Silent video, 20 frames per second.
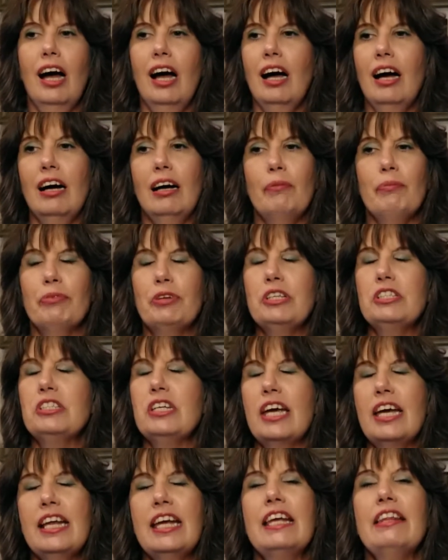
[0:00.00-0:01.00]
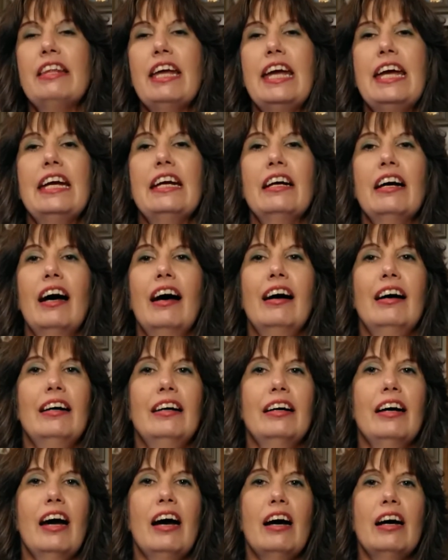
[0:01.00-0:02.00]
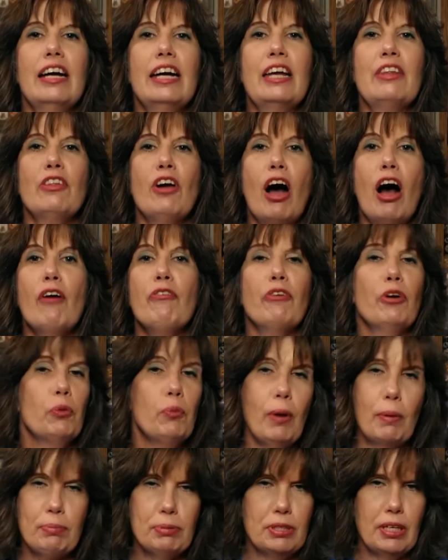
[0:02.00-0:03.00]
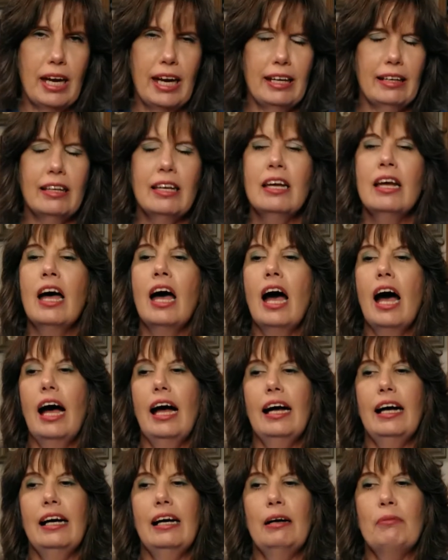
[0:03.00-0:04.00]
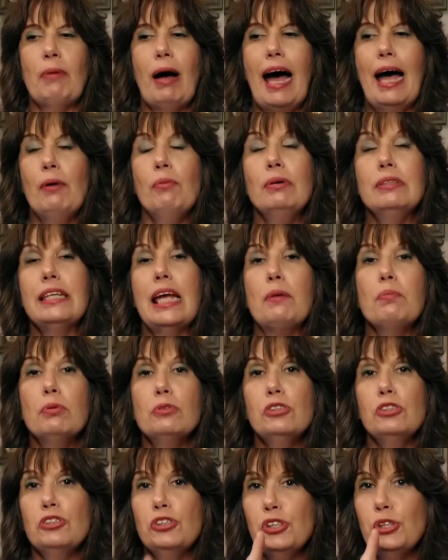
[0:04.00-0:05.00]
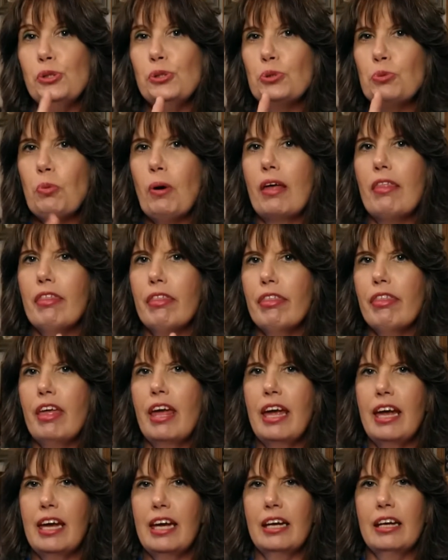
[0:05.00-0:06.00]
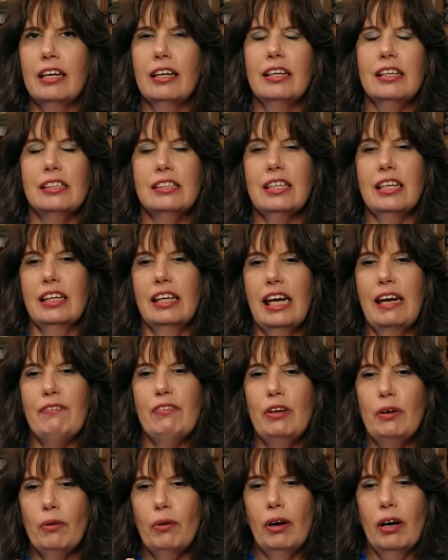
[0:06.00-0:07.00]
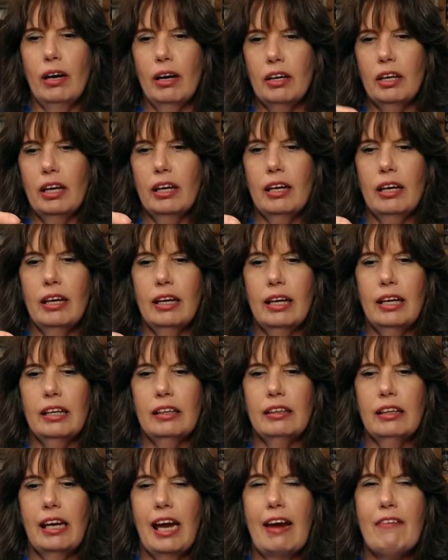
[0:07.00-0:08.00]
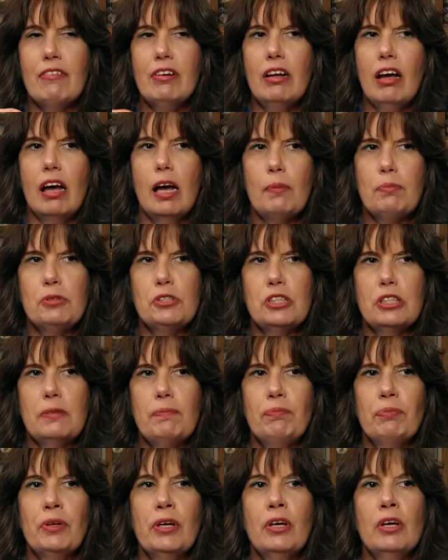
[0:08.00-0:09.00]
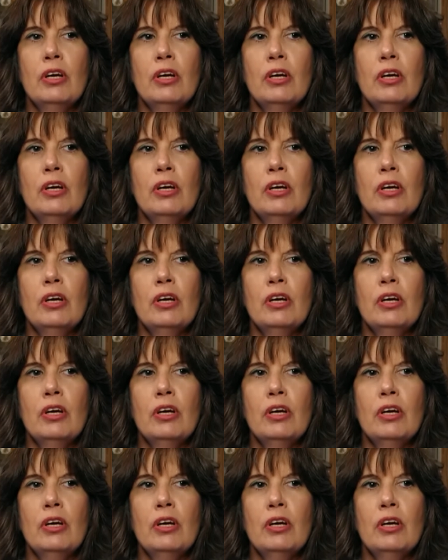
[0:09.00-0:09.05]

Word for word: um, just anything uh, in on their website. Um, I was able to choose one thing because it gave you a, uh, gave an option.